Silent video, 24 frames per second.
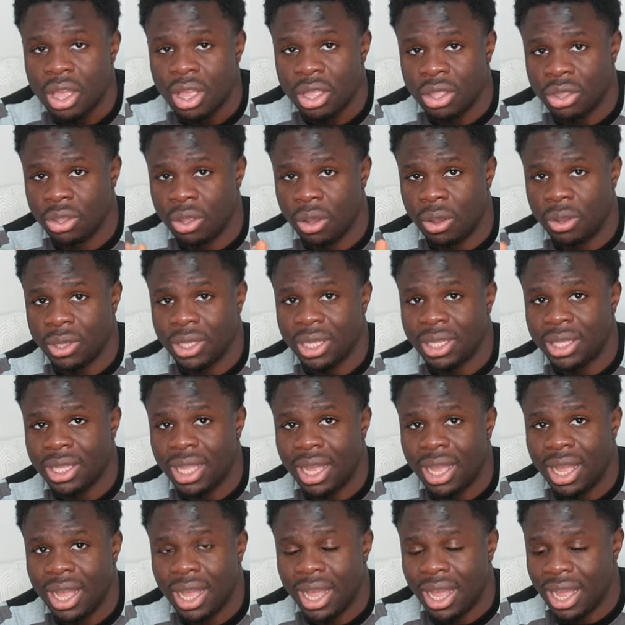Not only
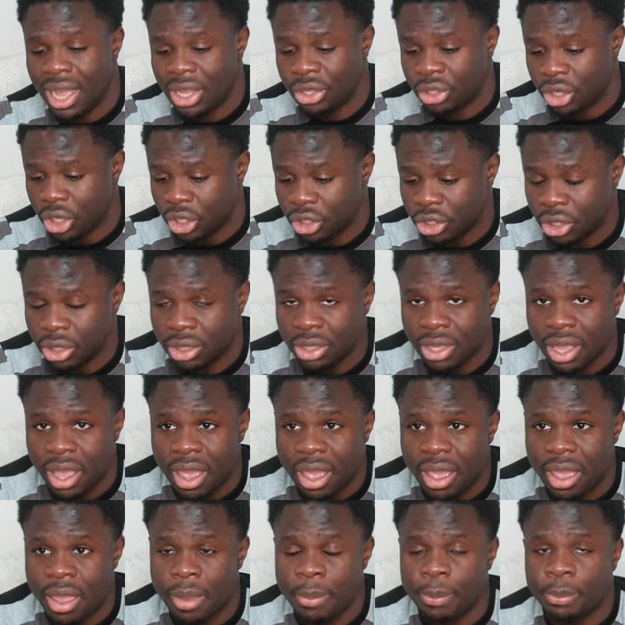that, hydration
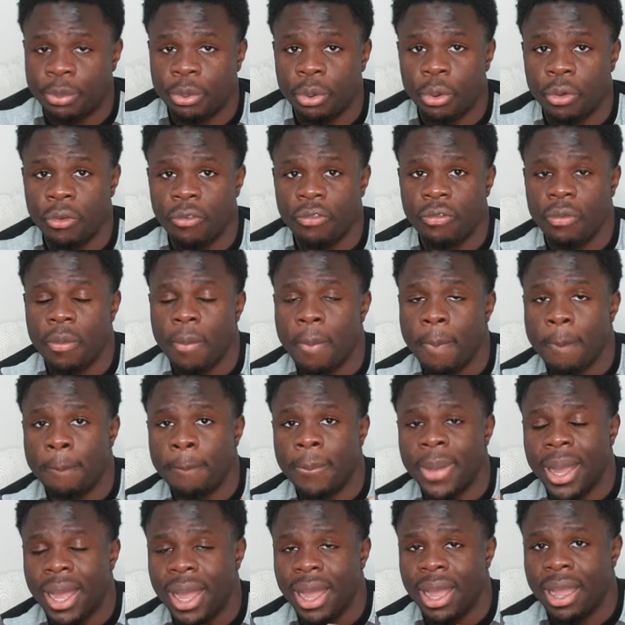improved
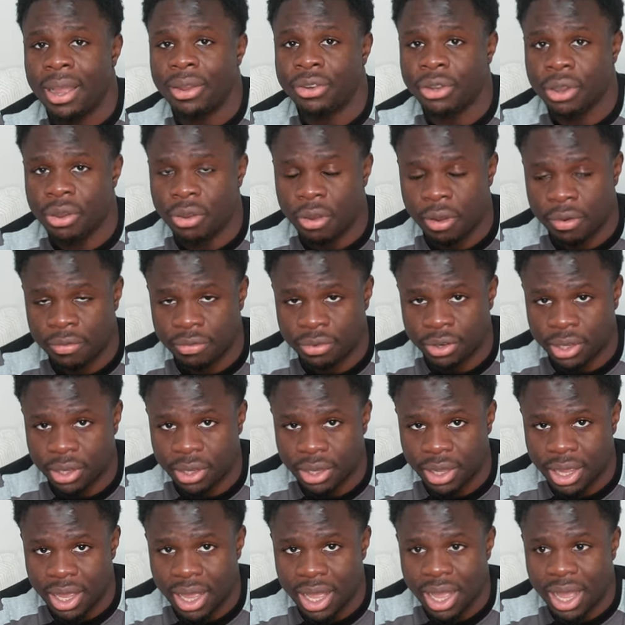my recovery